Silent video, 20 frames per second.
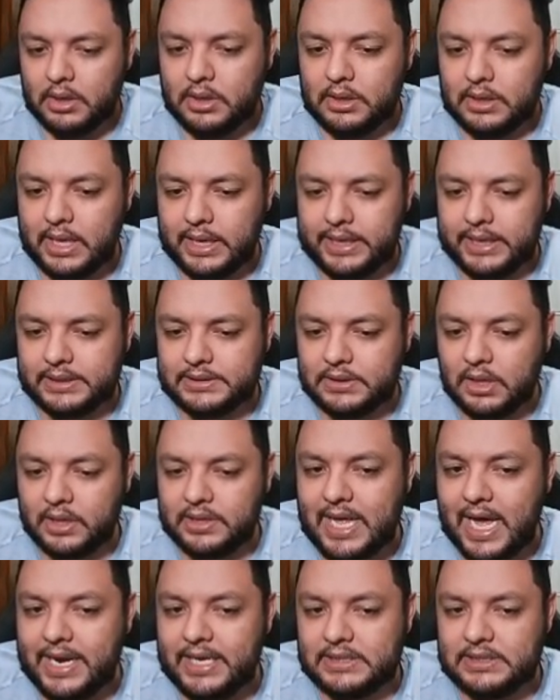Like, it's not
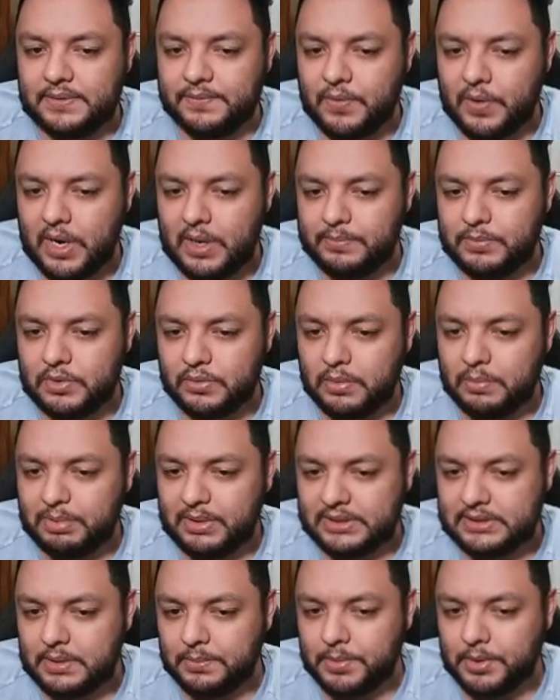that easy for him to replace
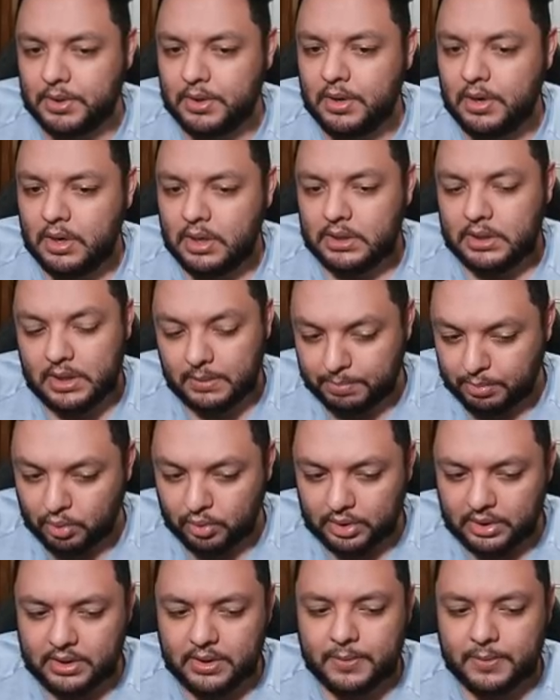the board. The board.